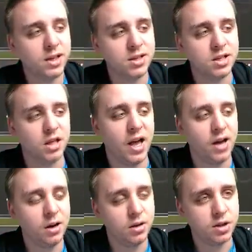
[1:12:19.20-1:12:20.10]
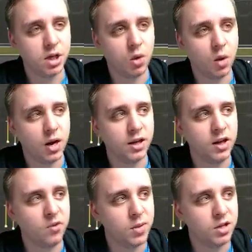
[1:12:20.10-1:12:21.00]
out these sliders and you want
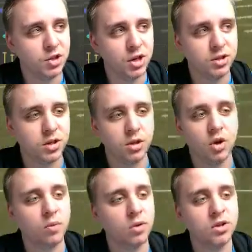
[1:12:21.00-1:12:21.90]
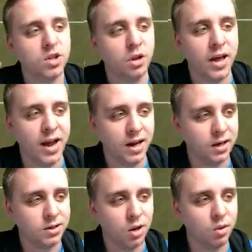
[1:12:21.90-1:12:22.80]
to give me just your personal
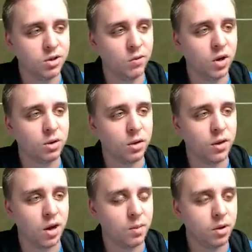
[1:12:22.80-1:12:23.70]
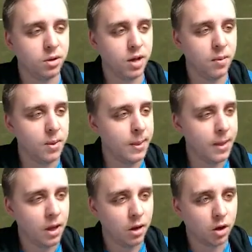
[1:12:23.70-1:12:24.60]
anecdote of what you thought about them,
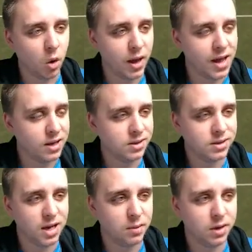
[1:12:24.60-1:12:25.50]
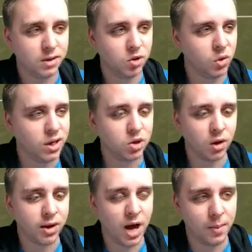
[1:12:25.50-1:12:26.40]
go ahead and send me a
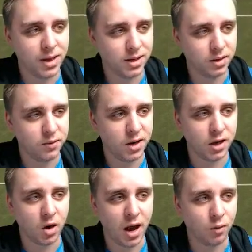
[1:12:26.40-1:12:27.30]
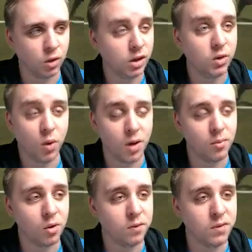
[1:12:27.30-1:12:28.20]
tweet or a comment on the video. I really
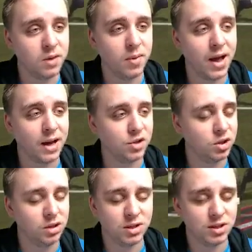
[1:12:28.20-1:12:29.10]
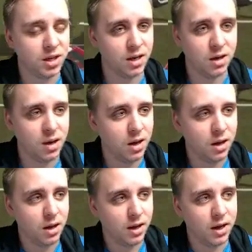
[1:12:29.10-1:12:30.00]
want more feedback just to see
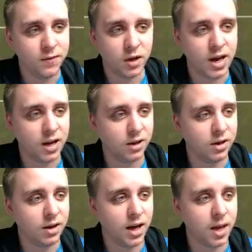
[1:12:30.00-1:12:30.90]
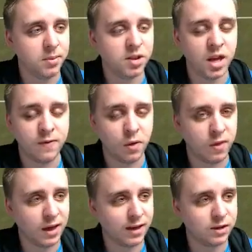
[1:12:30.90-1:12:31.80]
if you're getting good games, if
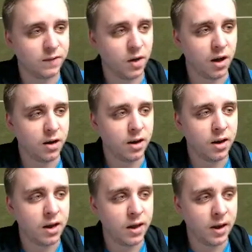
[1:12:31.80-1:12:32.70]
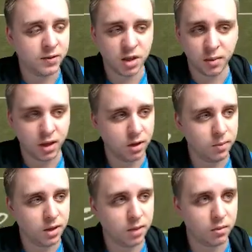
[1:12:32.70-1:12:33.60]
you think it's fun, and if something
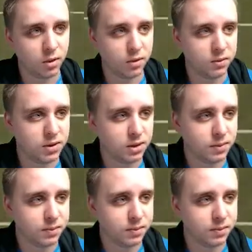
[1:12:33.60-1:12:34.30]
could be improved.